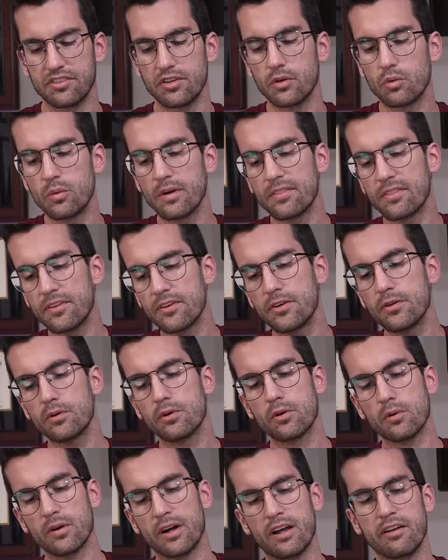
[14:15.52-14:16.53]
So with the new
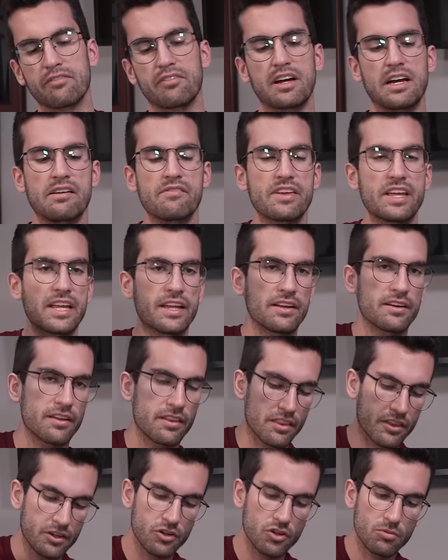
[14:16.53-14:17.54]
Core i5 in
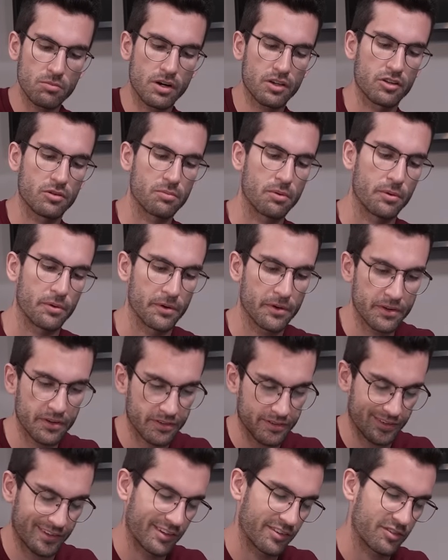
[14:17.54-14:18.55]
the new motherboard,
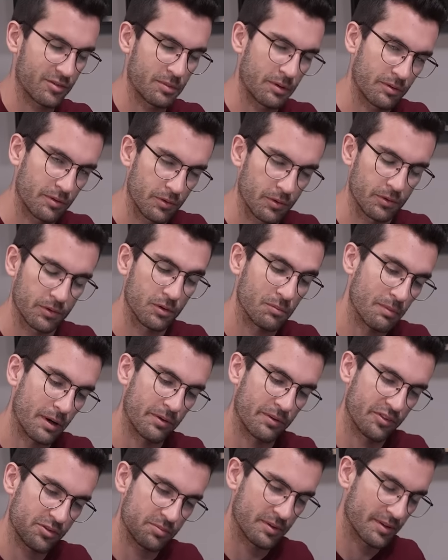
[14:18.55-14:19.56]
and these are both old
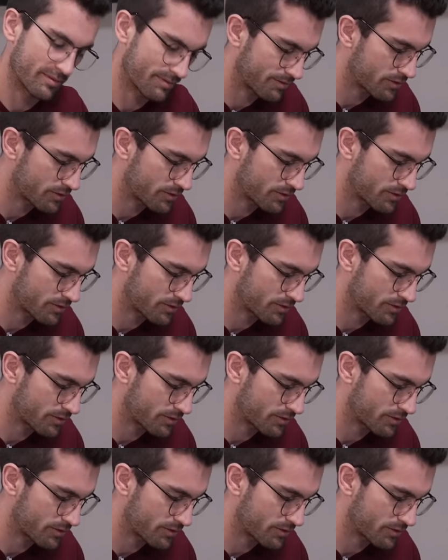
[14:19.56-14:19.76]
components, but